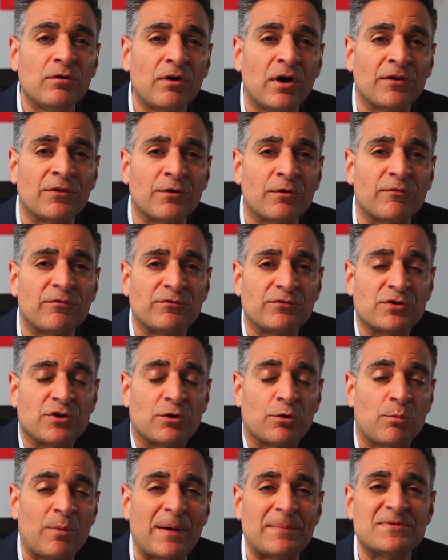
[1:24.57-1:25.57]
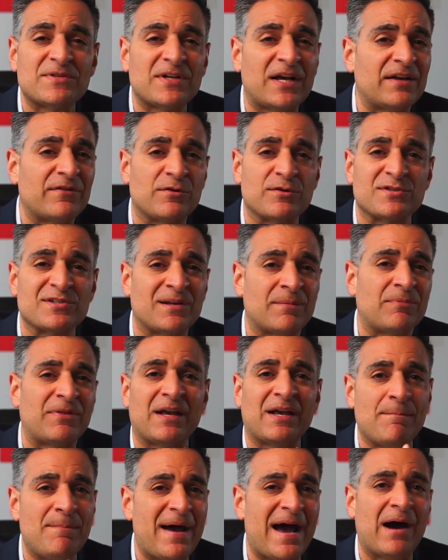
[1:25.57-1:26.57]
on their, to their website. There's
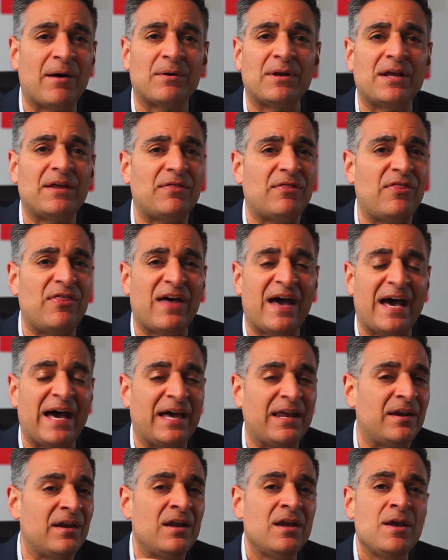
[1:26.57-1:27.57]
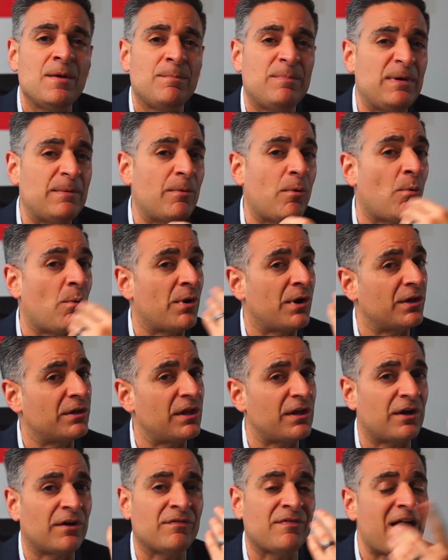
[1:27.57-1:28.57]
something about it that people want to
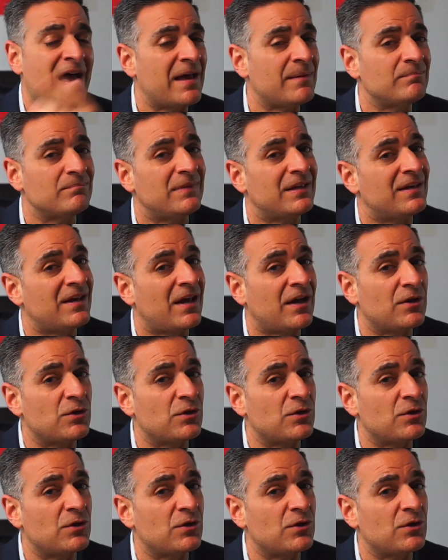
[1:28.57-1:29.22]
click on that and not